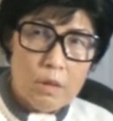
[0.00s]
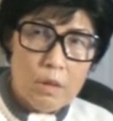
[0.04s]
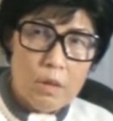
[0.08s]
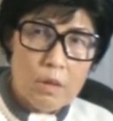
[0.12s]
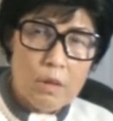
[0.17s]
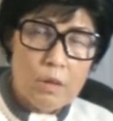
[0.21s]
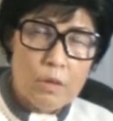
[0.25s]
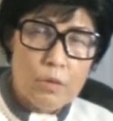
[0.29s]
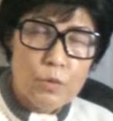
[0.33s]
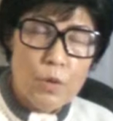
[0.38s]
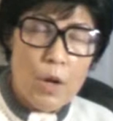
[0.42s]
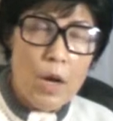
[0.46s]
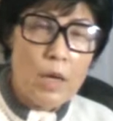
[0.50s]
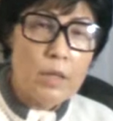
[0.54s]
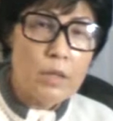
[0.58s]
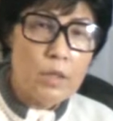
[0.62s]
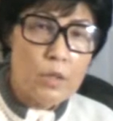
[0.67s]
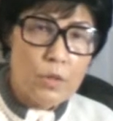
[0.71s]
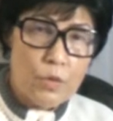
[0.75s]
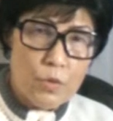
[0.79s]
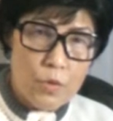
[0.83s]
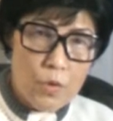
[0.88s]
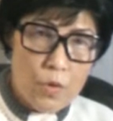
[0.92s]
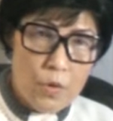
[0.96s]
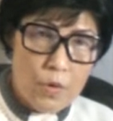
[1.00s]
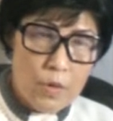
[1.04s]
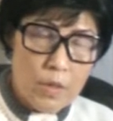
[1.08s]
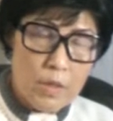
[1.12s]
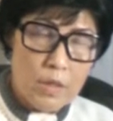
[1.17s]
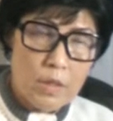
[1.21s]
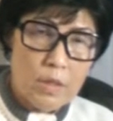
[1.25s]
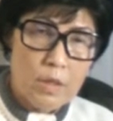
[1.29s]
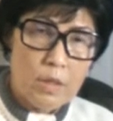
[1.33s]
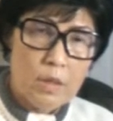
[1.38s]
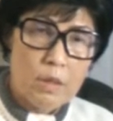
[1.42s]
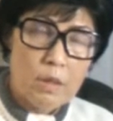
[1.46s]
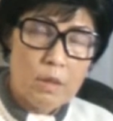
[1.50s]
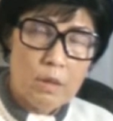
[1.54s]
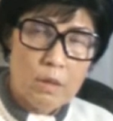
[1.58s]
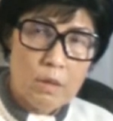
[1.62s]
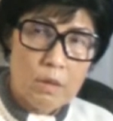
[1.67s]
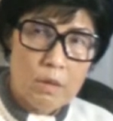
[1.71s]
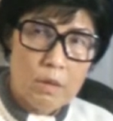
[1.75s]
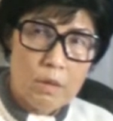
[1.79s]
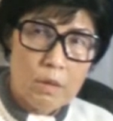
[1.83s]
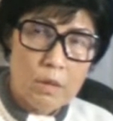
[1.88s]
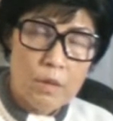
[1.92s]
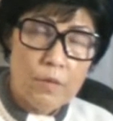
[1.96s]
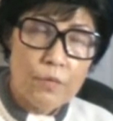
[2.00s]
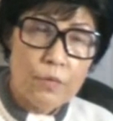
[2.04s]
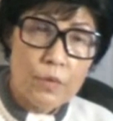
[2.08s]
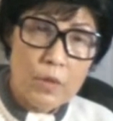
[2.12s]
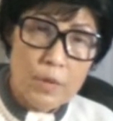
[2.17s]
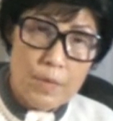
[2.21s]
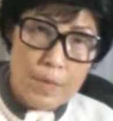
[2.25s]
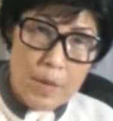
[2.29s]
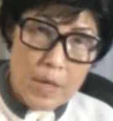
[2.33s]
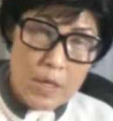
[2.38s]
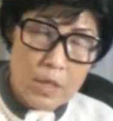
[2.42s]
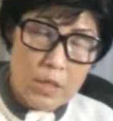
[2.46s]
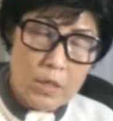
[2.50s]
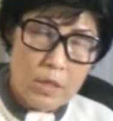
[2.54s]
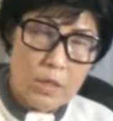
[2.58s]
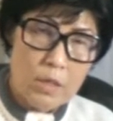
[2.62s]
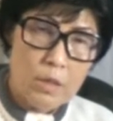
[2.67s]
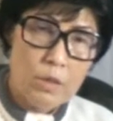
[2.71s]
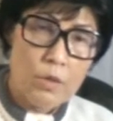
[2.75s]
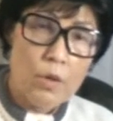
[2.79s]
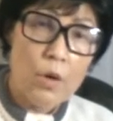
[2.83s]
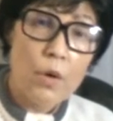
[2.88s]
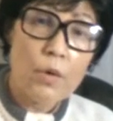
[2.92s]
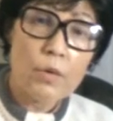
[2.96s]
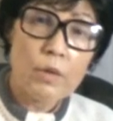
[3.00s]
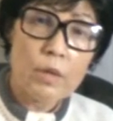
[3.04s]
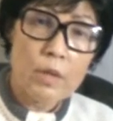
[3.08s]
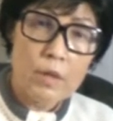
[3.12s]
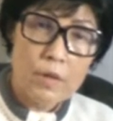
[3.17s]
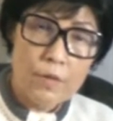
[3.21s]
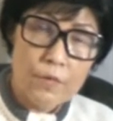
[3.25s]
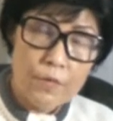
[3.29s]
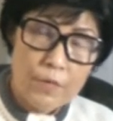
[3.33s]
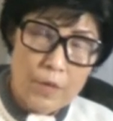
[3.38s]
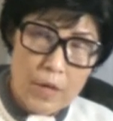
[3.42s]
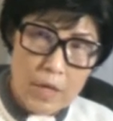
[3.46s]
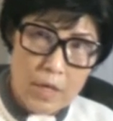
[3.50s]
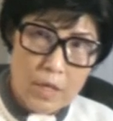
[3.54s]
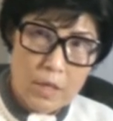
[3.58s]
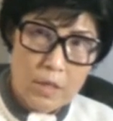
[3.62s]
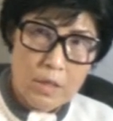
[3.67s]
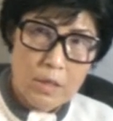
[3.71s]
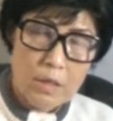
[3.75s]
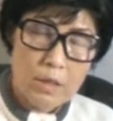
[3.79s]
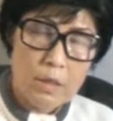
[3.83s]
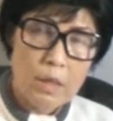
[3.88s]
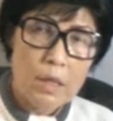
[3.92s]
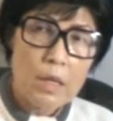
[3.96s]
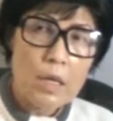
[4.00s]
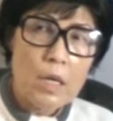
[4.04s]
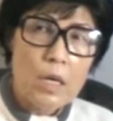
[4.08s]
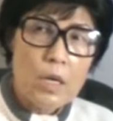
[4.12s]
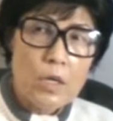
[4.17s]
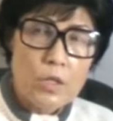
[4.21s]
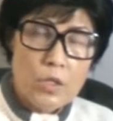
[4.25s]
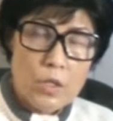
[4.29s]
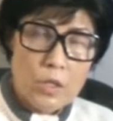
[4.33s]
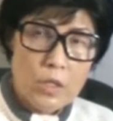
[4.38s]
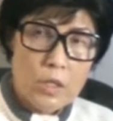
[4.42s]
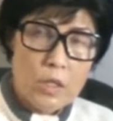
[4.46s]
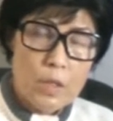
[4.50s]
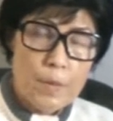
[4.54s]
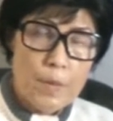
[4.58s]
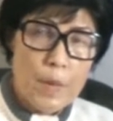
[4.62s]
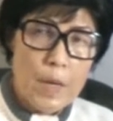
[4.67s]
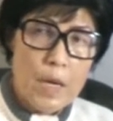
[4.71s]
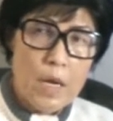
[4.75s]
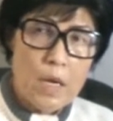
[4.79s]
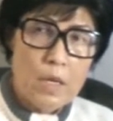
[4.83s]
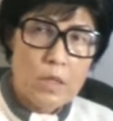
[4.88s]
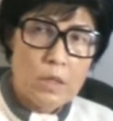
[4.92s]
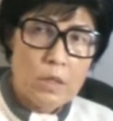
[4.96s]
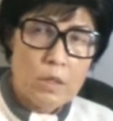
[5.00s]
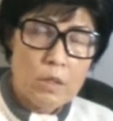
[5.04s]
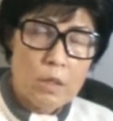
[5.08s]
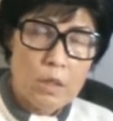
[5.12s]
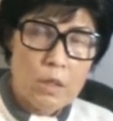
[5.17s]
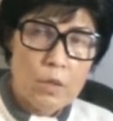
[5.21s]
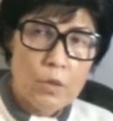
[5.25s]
around the joint, the inflammation or the infection just depends. They